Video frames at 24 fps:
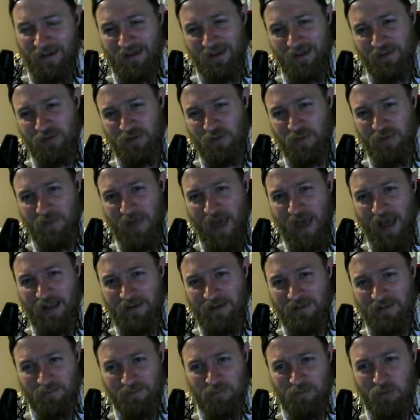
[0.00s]
So
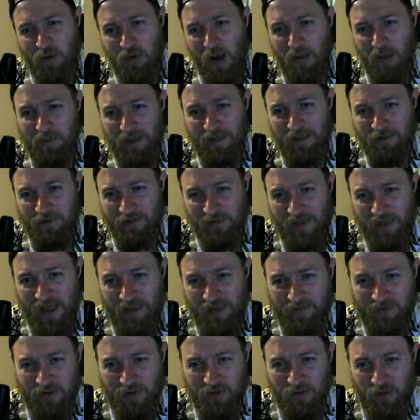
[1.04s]
that probably just
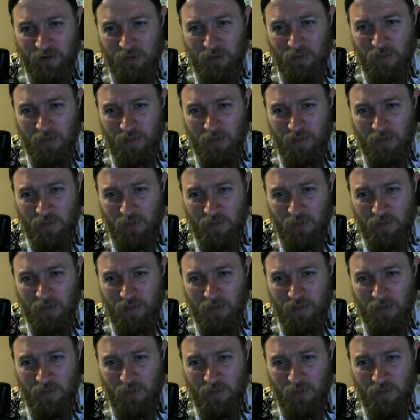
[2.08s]
has to do